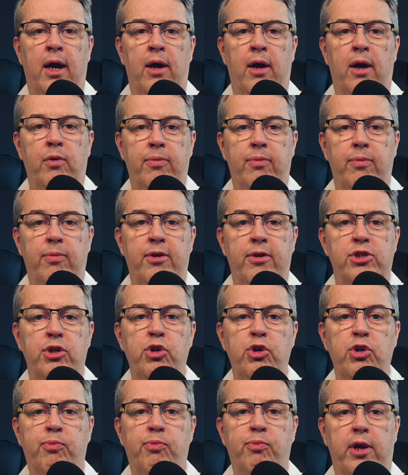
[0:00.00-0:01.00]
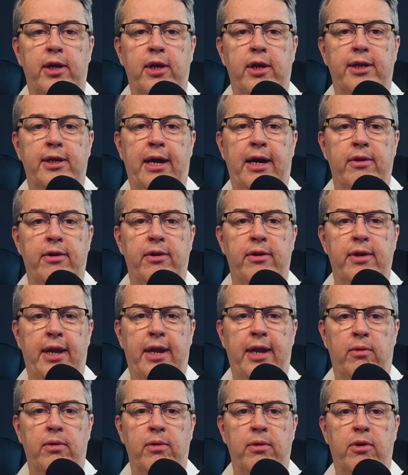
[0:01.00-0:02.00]
Well, there's a new product
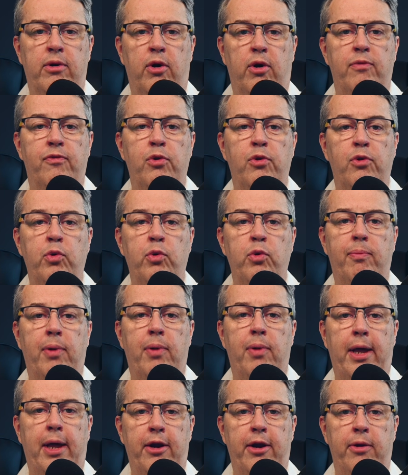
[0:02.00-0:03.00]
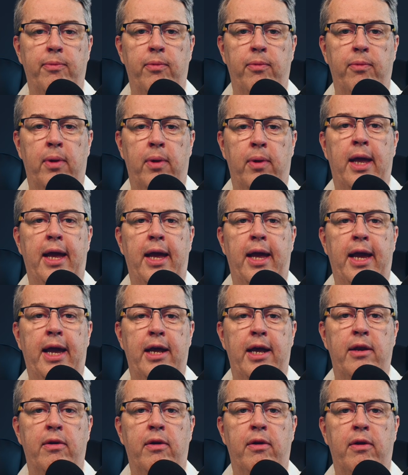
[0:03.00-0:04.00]
now called FluentPlayer,
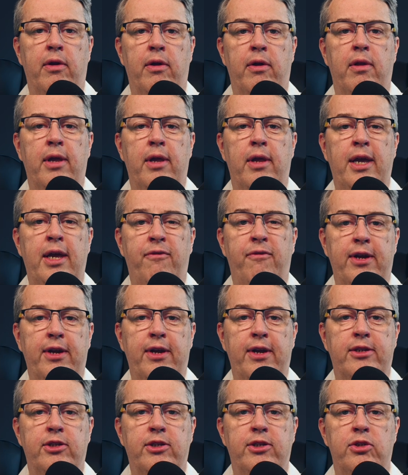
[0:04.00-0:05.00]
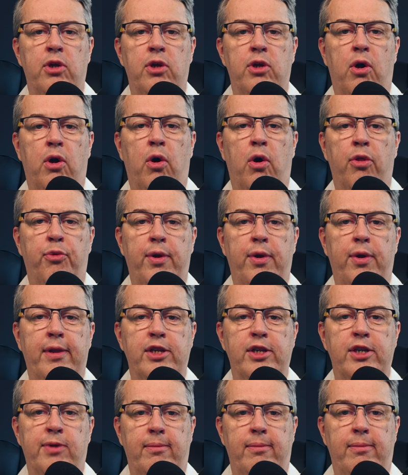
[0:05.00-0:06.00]
and it fixes all 3 of
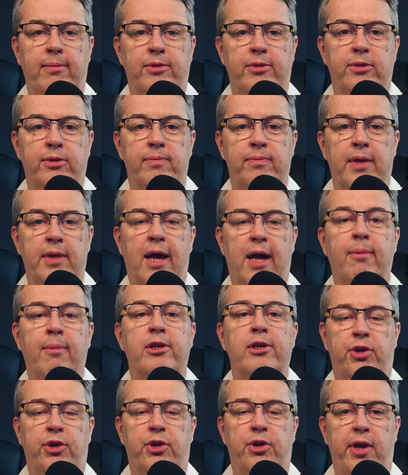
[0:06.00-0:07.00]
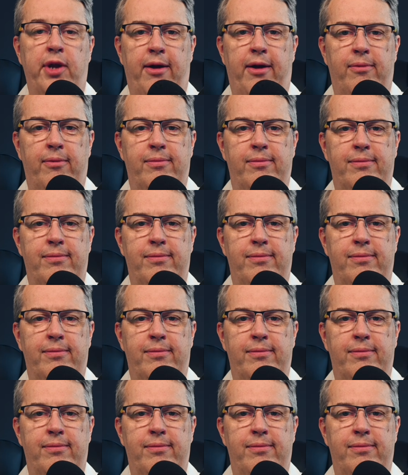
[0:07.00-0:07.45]
these problems. I'm going to show you how.